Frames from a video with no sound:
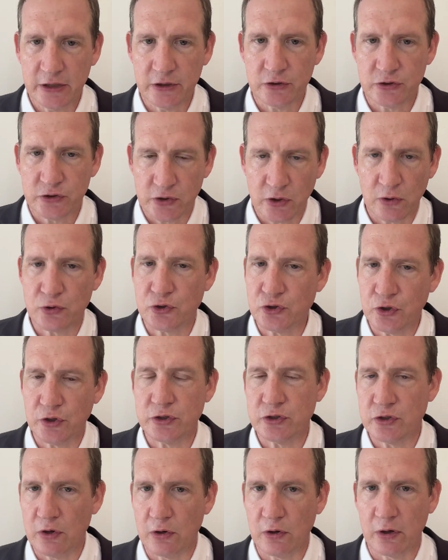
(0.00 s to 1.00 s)
so
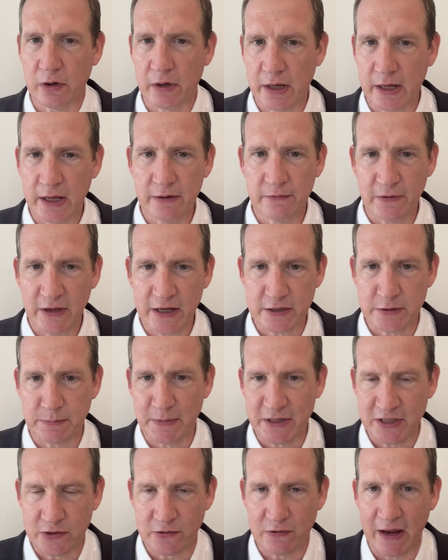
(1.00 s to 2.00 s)
should your
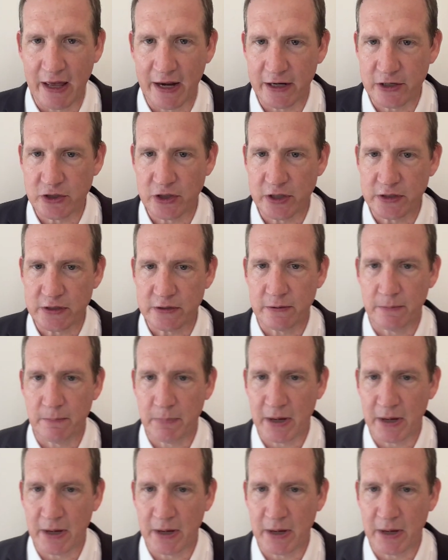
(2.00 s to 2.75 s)
investment strategies.